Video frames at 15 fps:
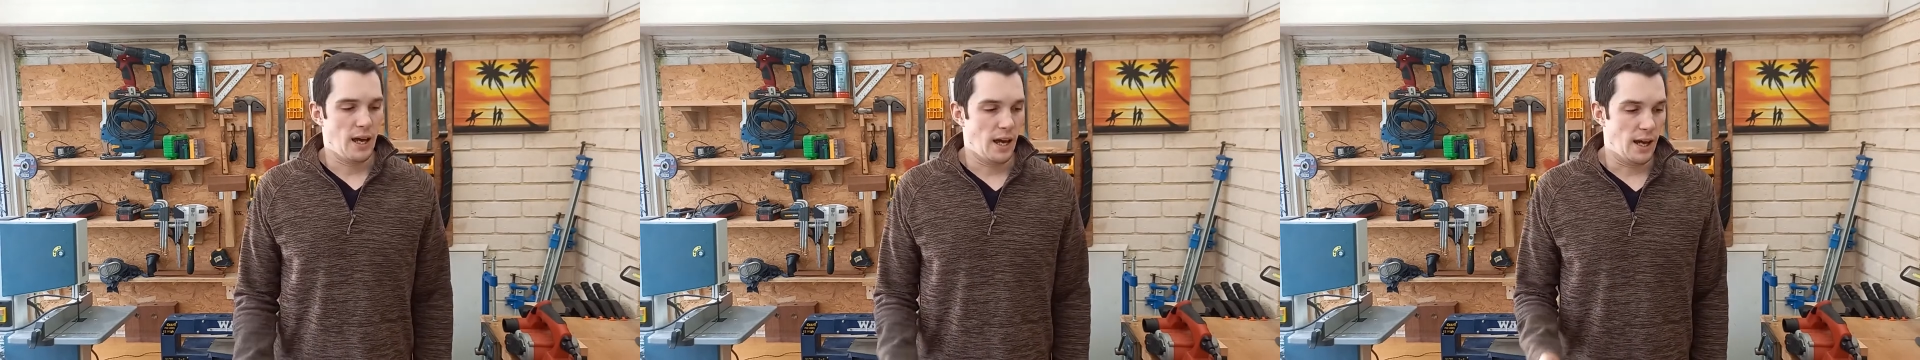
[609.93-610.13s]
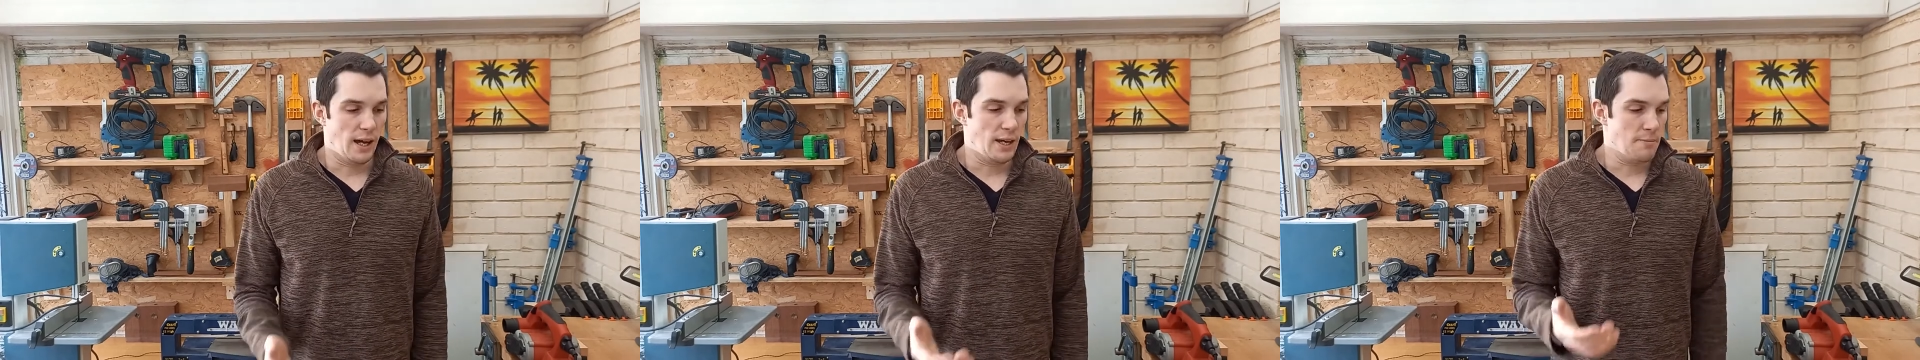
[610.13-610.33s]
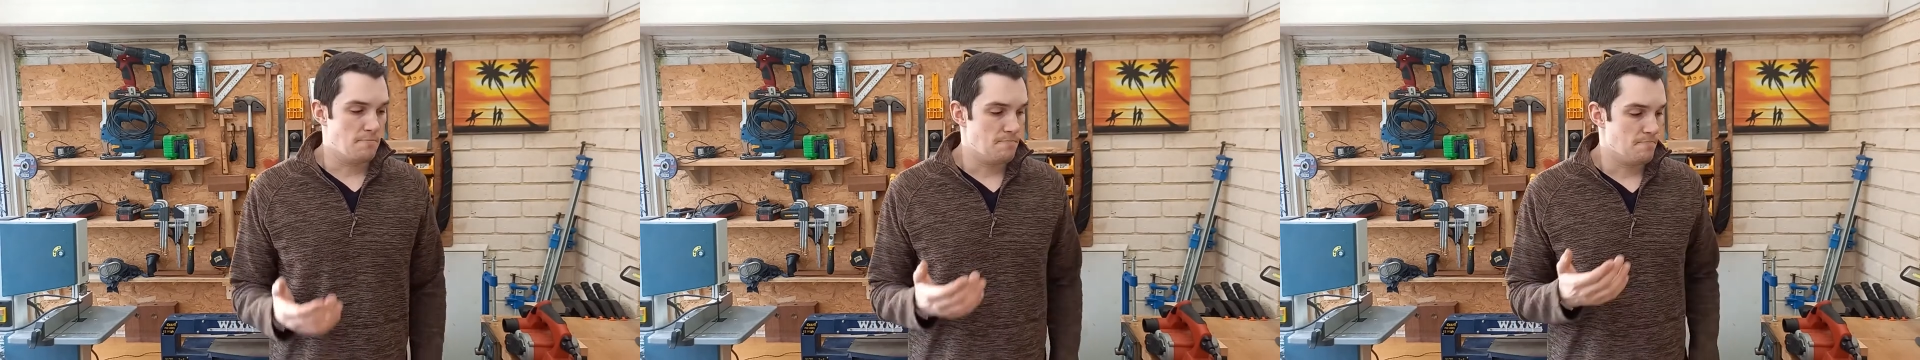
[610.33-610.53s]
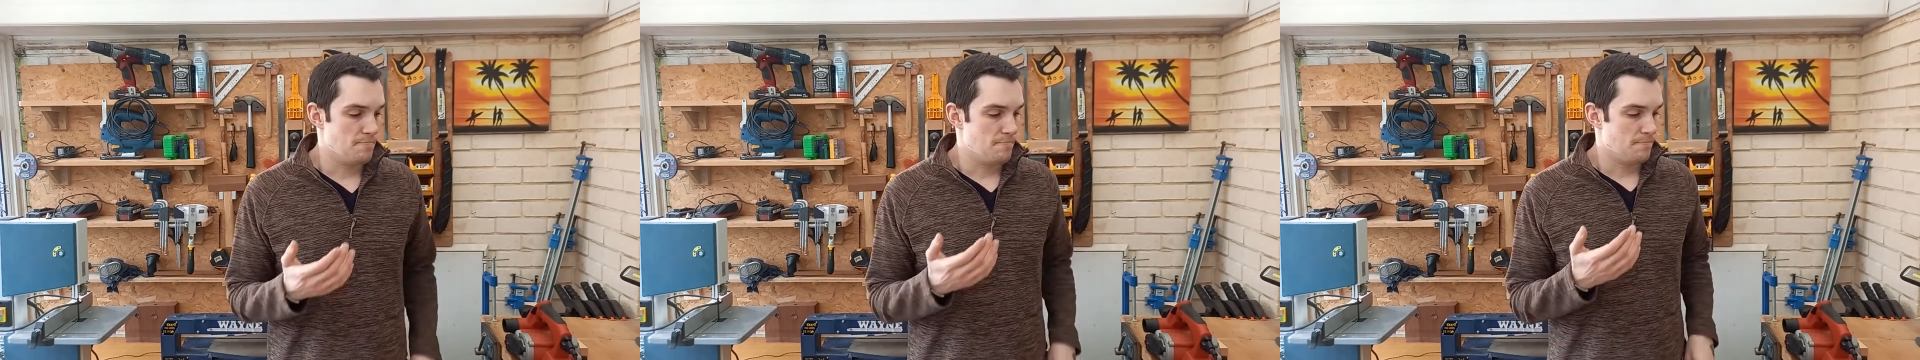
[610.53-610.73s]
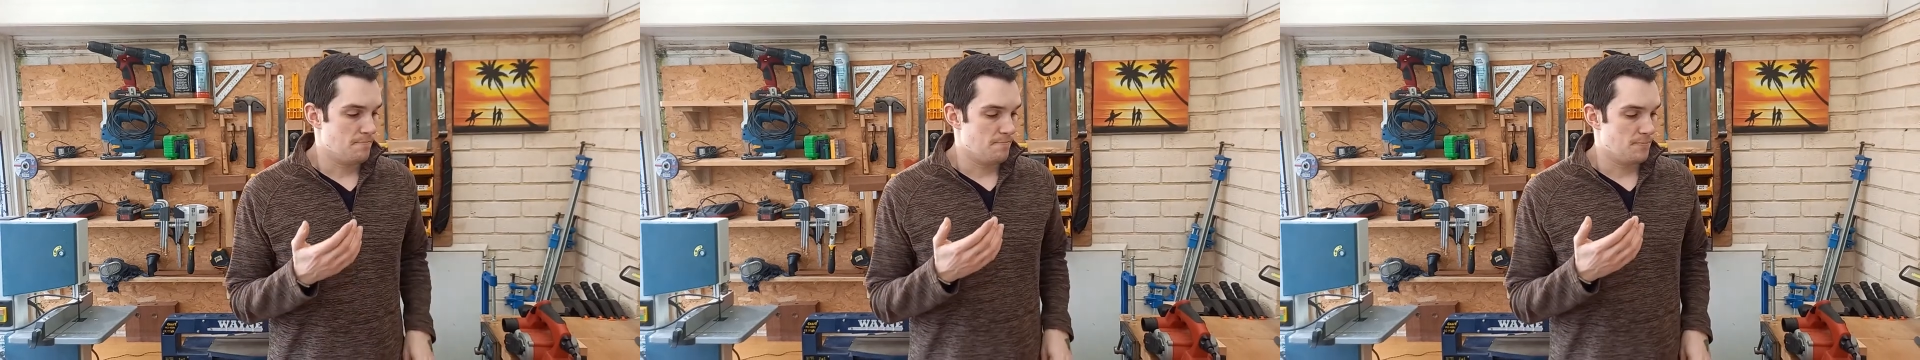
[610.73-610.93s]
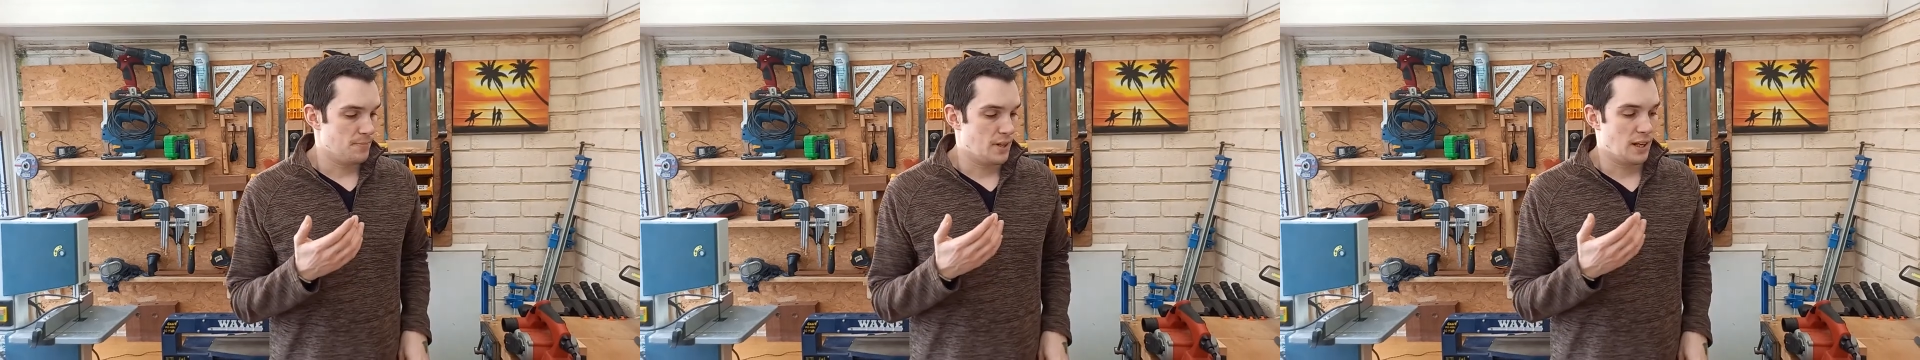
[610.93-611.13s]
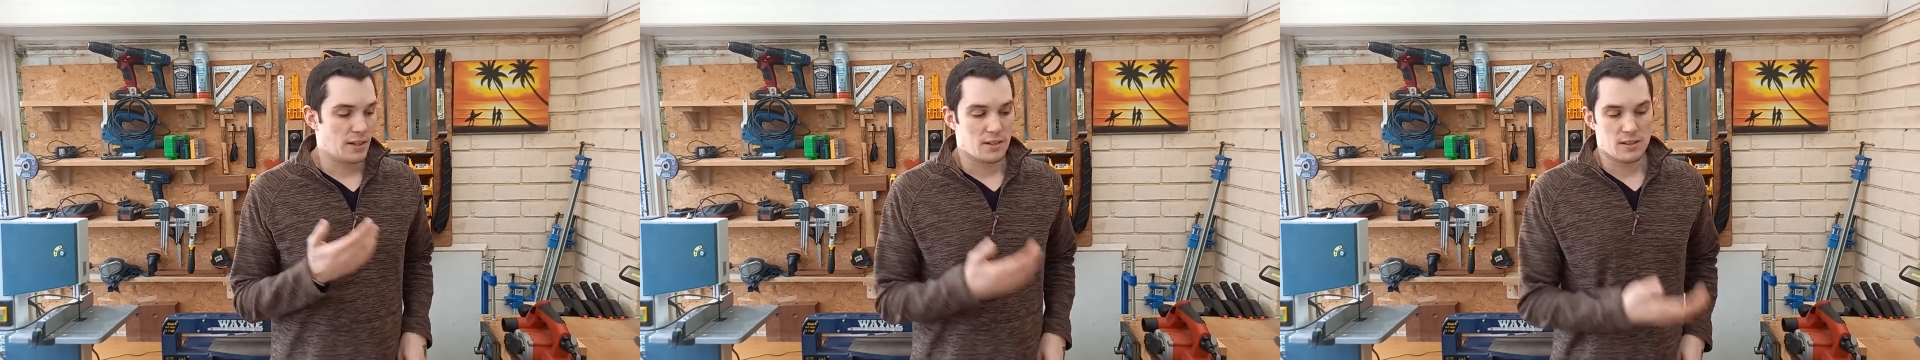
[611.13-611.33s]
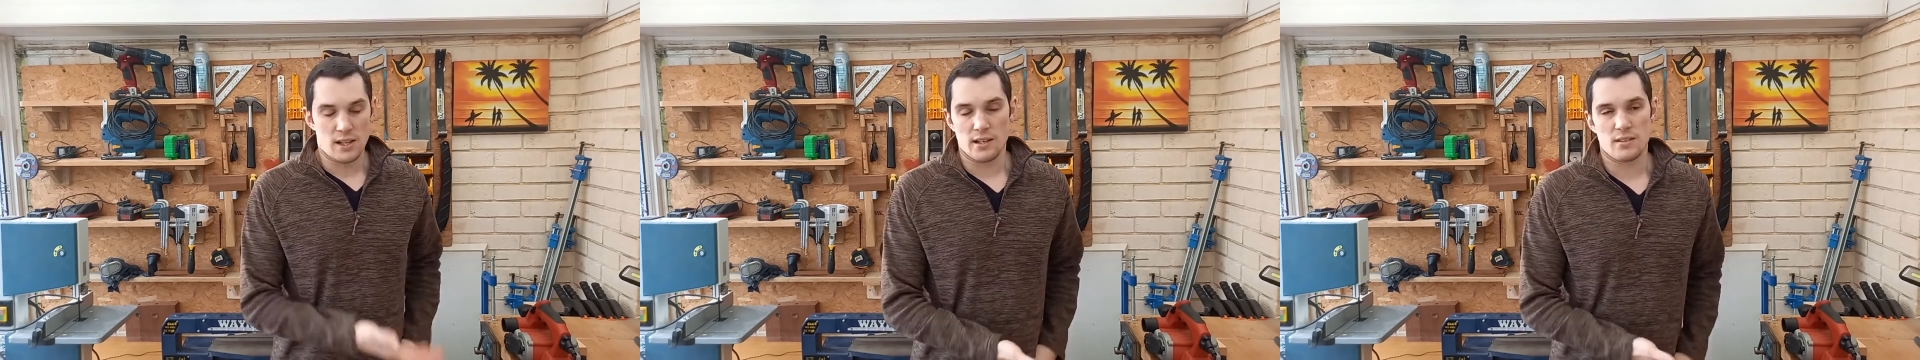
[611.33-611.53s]
Like I
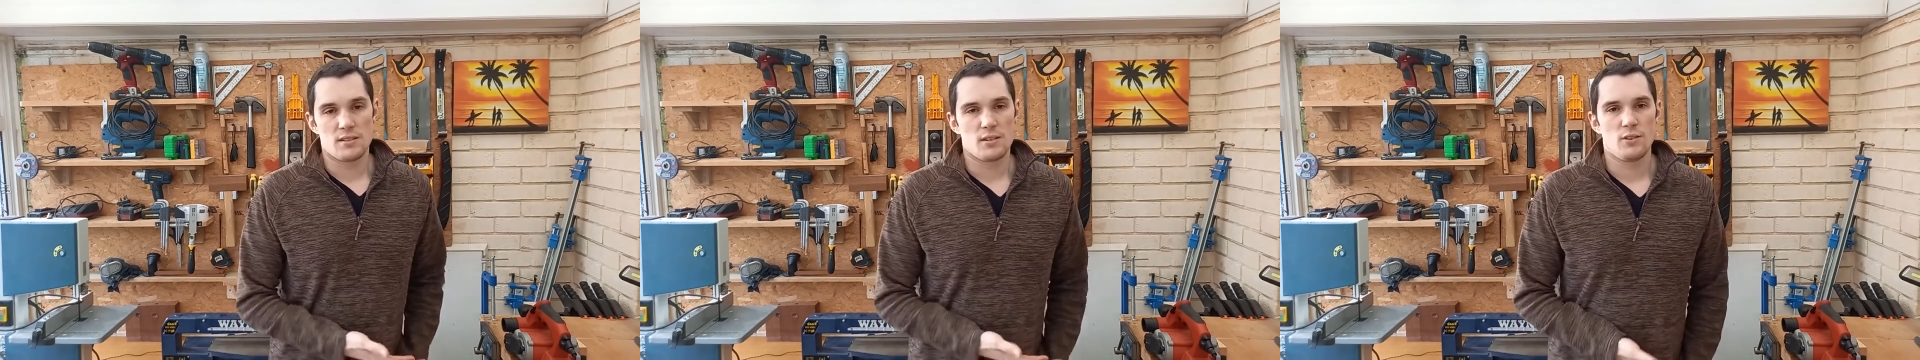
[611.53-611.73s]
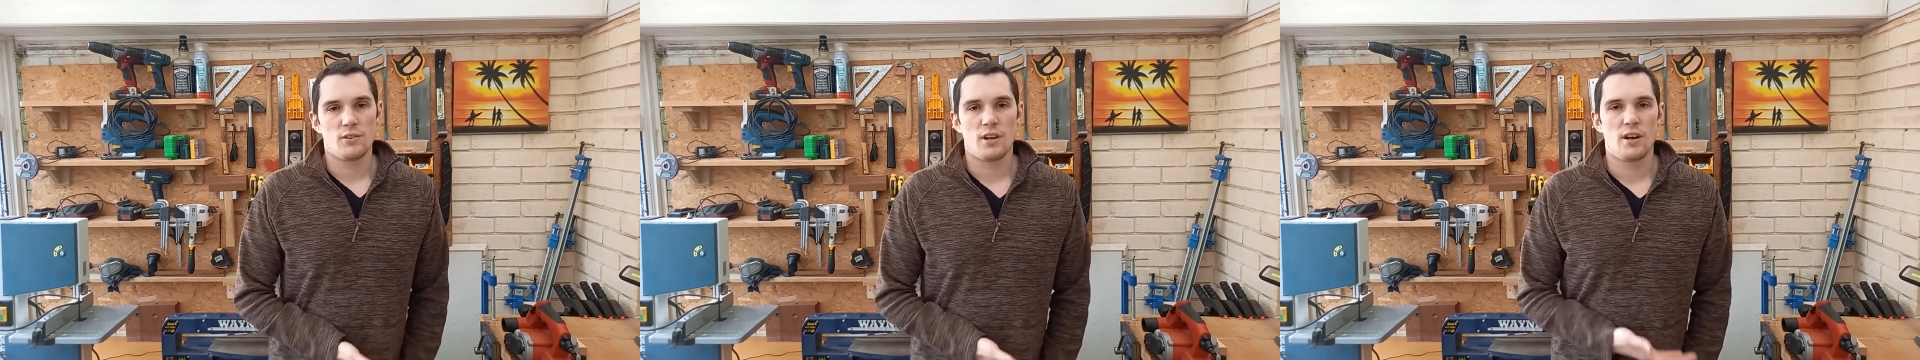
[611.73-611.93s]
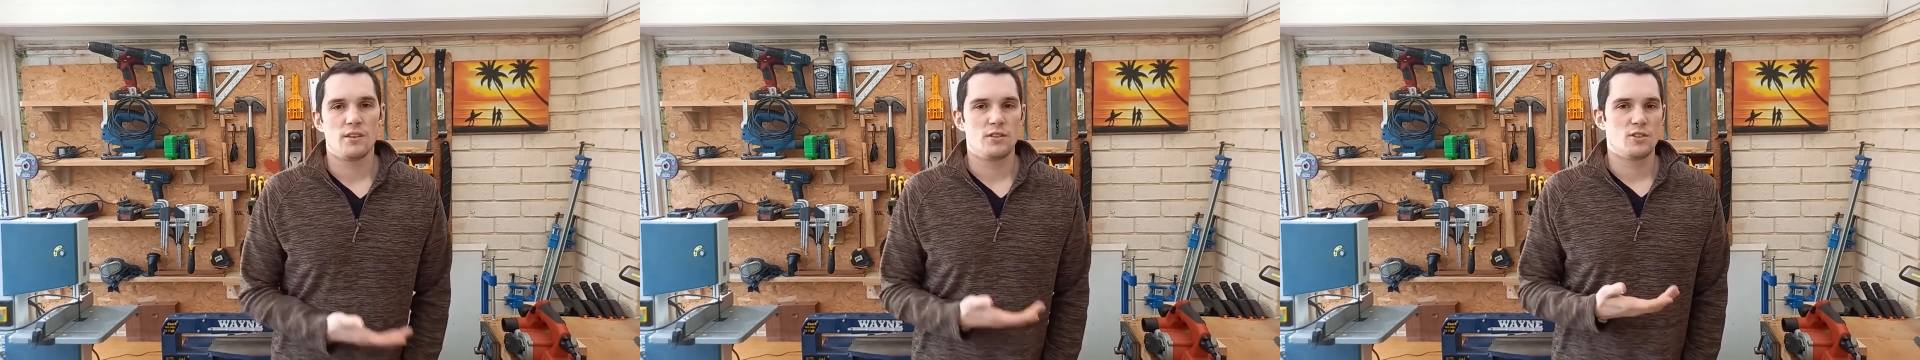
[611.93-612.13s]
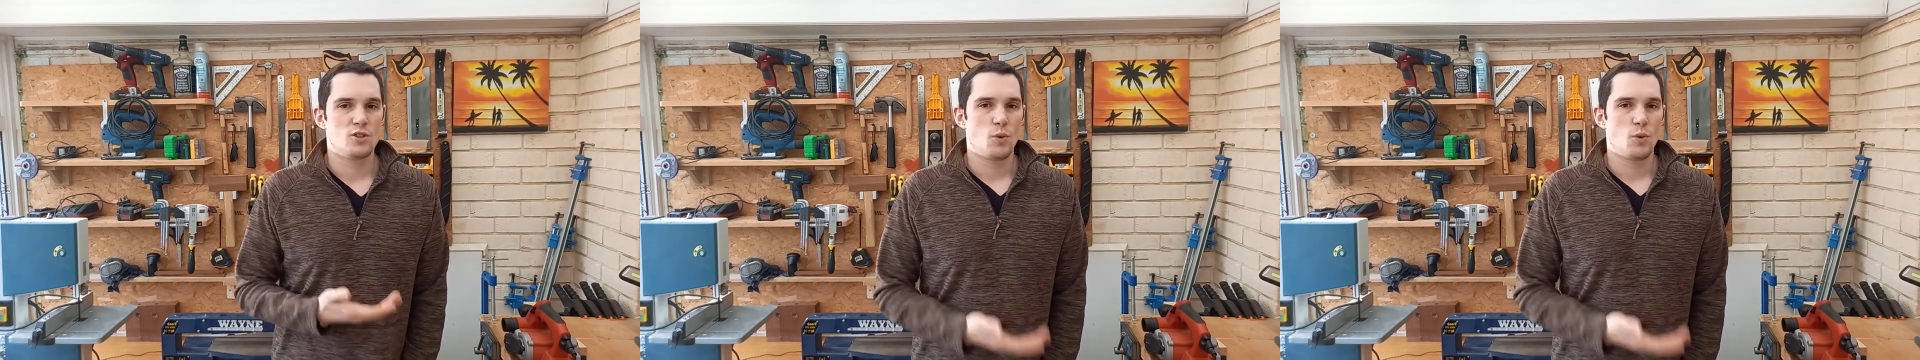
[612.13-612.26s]
said, Silverline,